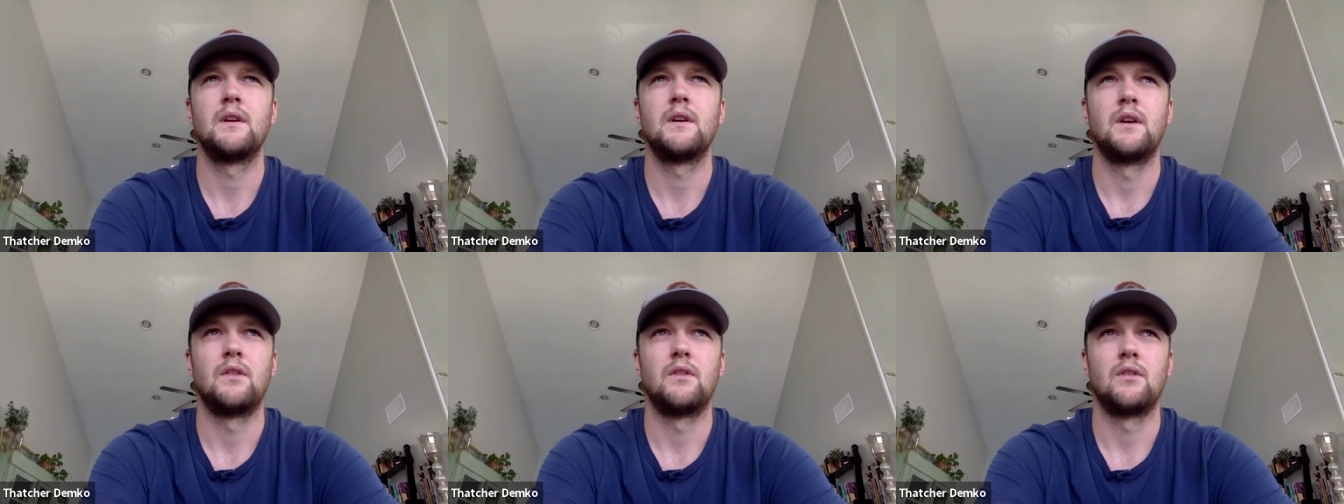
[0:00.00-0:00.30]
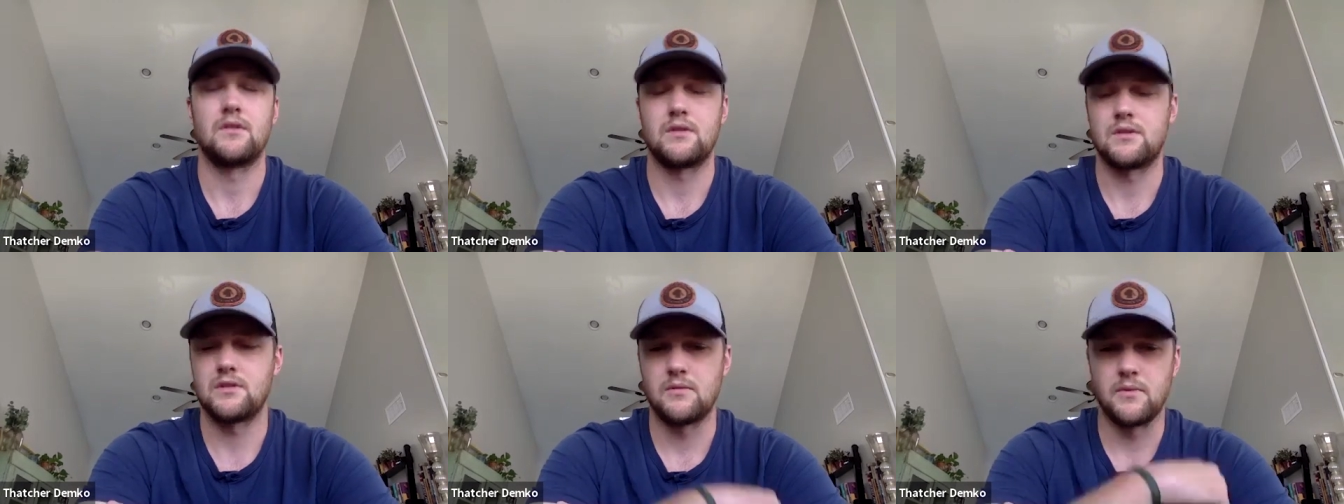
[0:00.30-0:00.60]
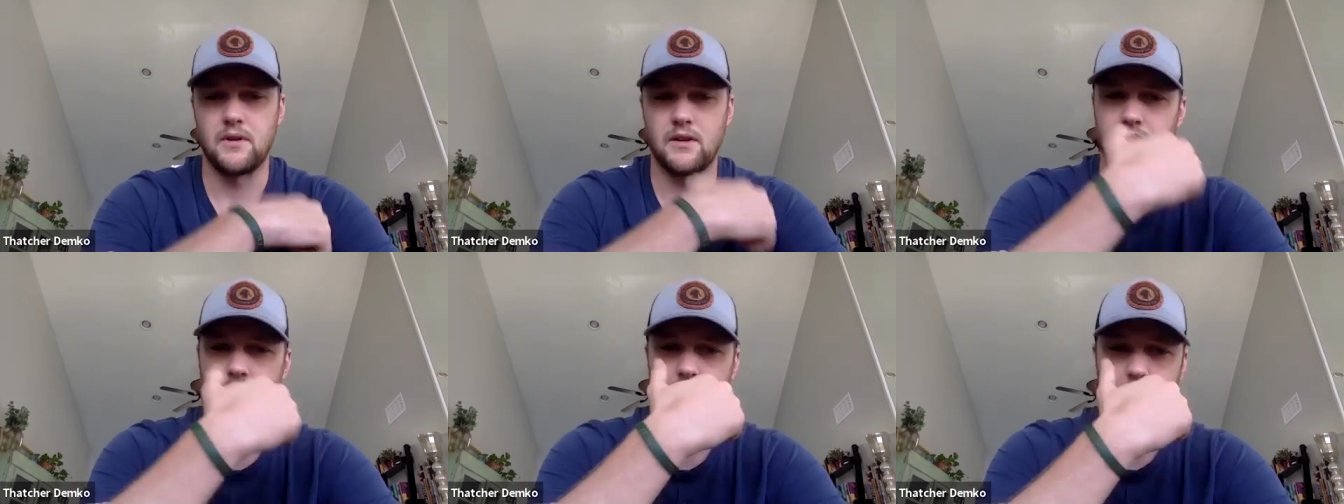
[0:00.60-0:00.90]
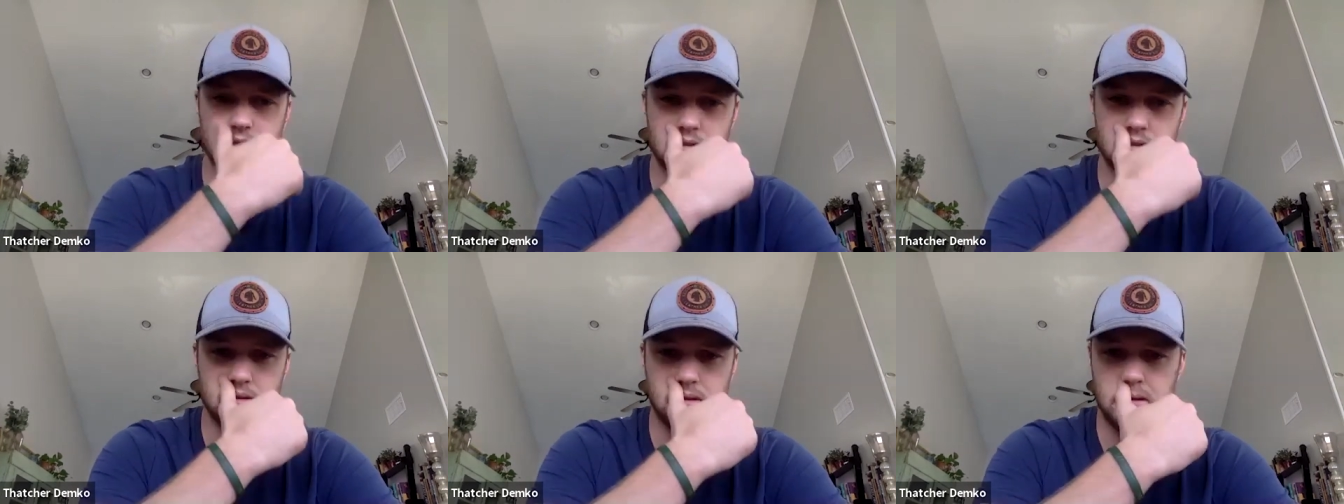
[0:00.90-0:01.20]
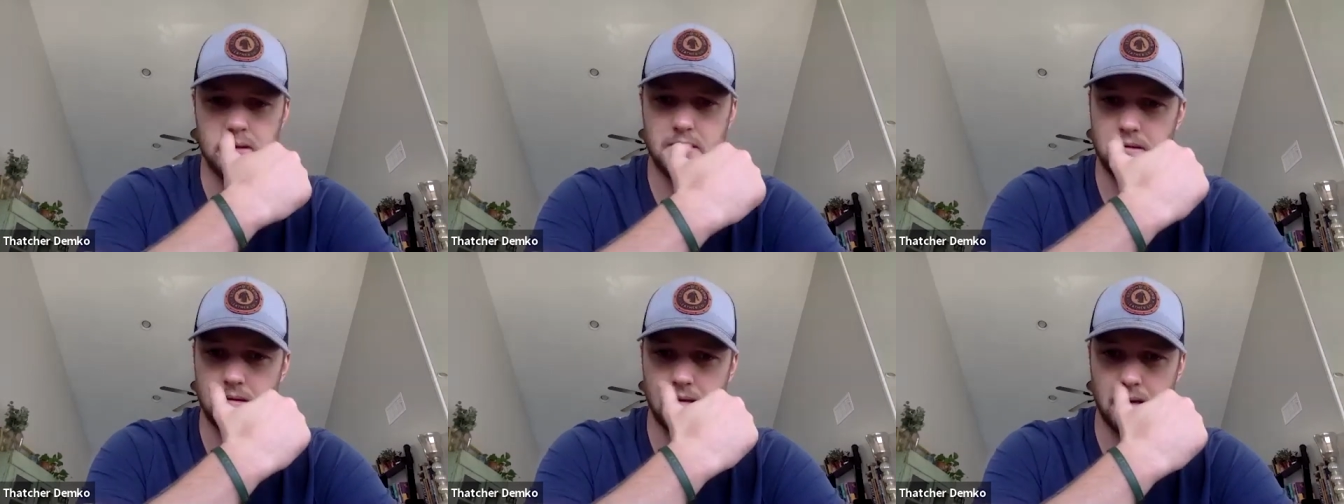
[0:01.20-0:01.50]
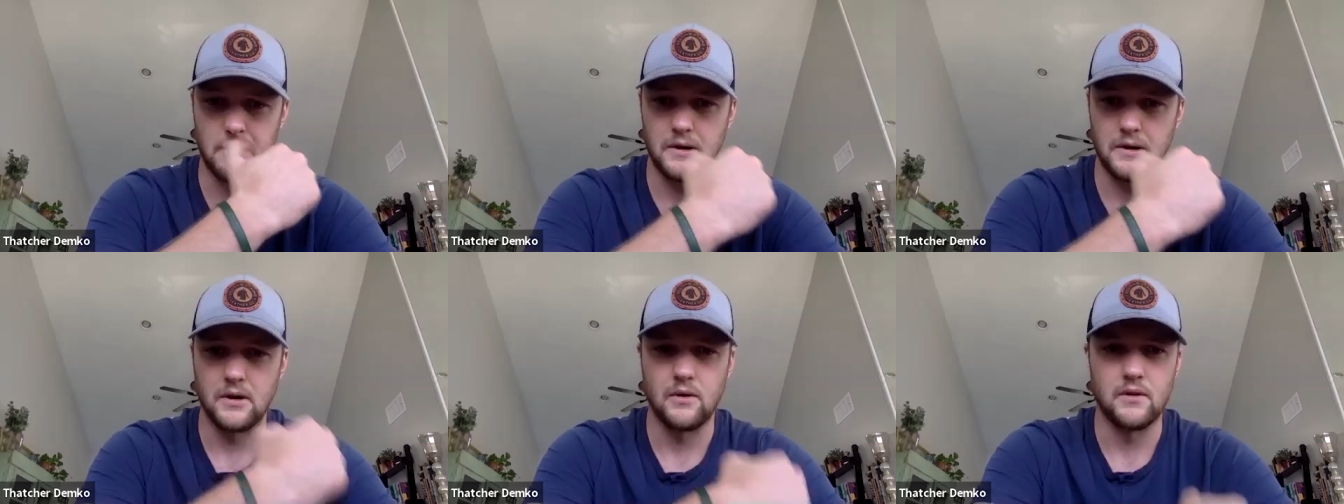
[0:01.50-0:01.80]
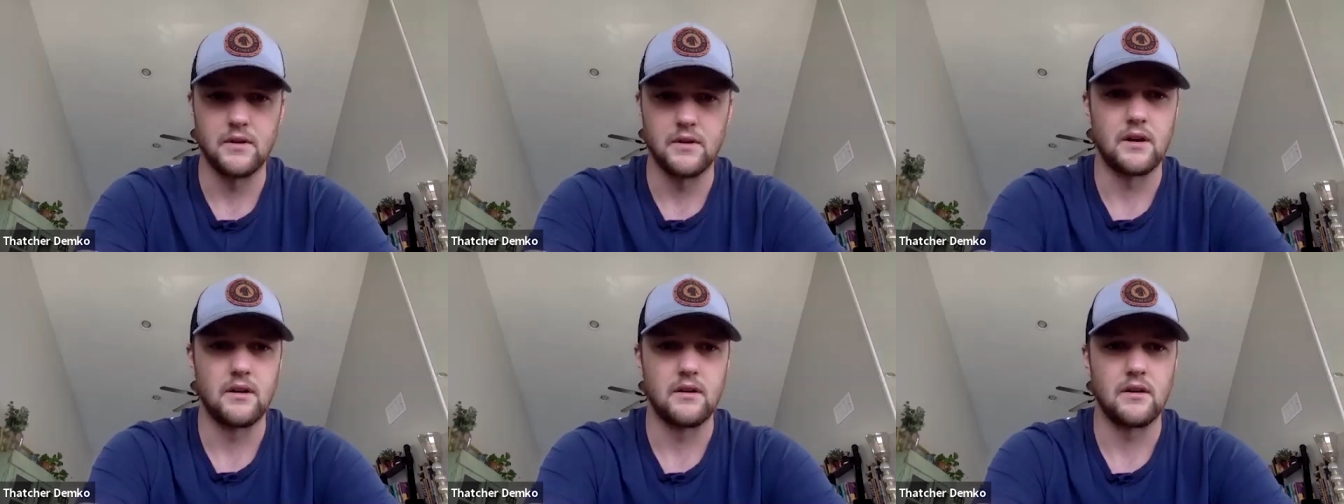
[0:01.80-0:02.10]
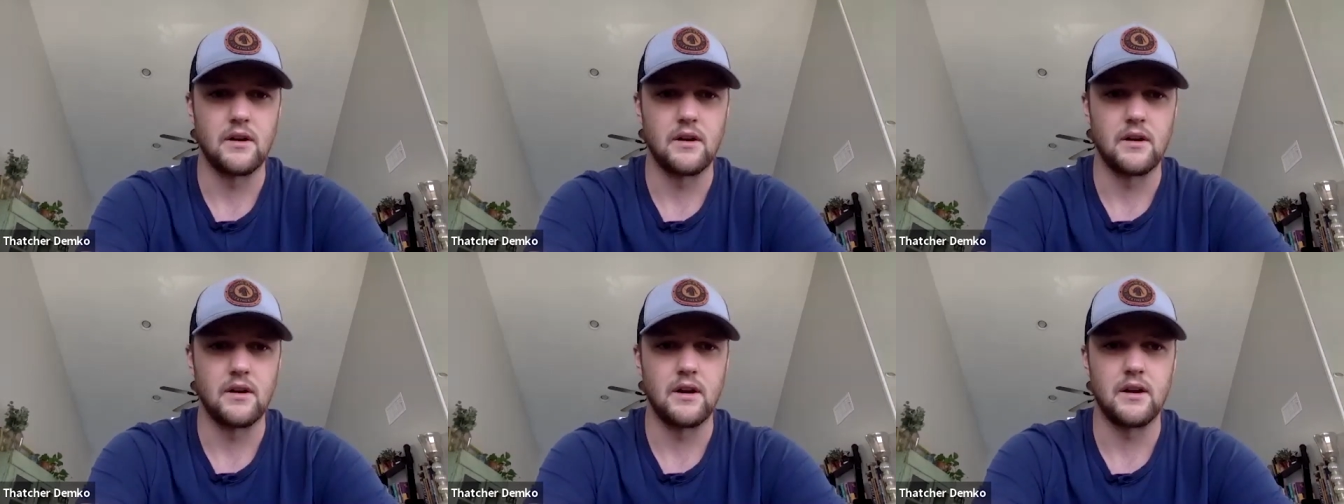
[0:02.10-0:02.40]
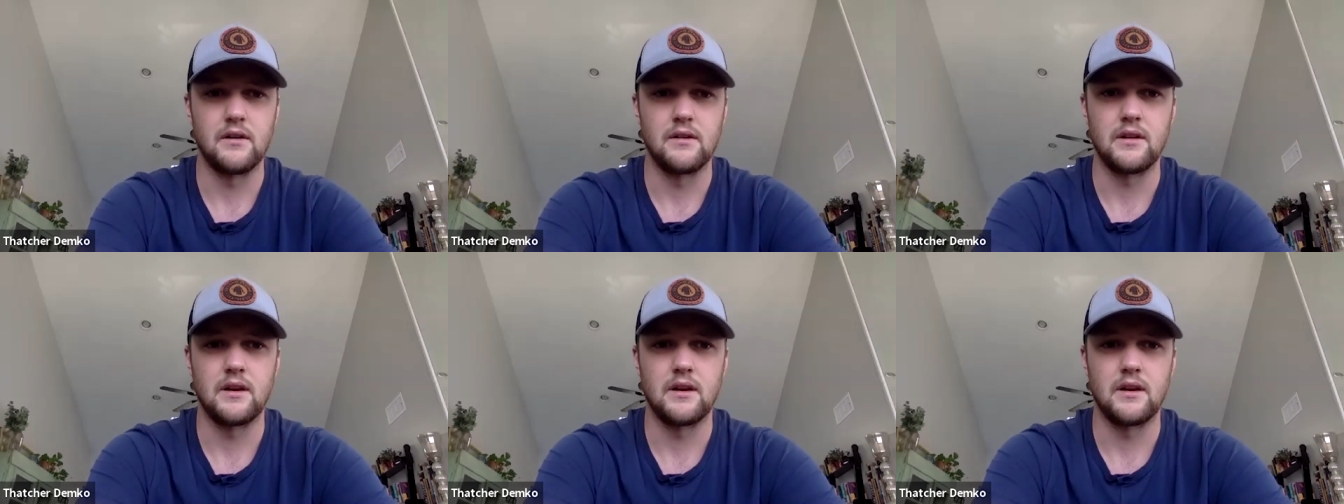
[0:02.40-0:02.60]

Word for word: there are so many things that are going on right now.